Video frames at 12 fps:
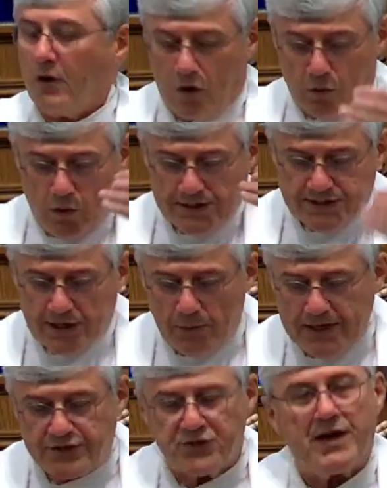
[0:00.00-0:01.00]
Or what shall
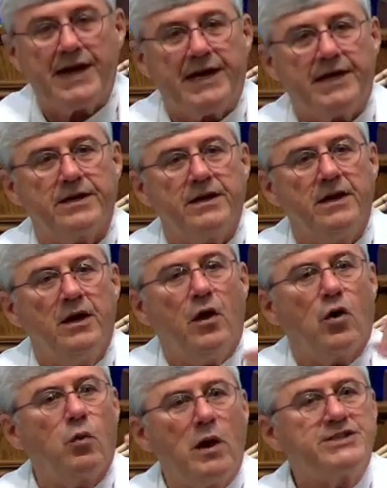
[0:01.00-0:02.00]
we drink?
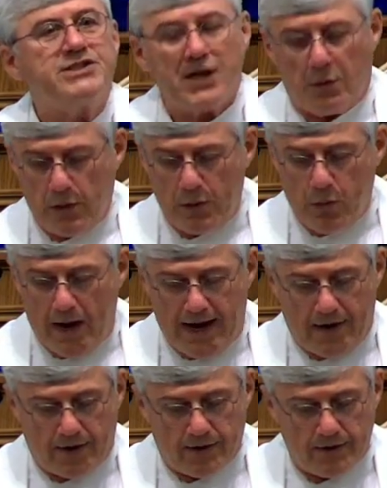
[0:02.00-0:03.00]
Or what shall we
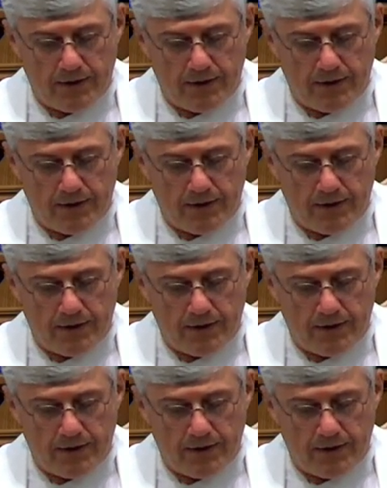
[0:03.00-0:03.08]
wear?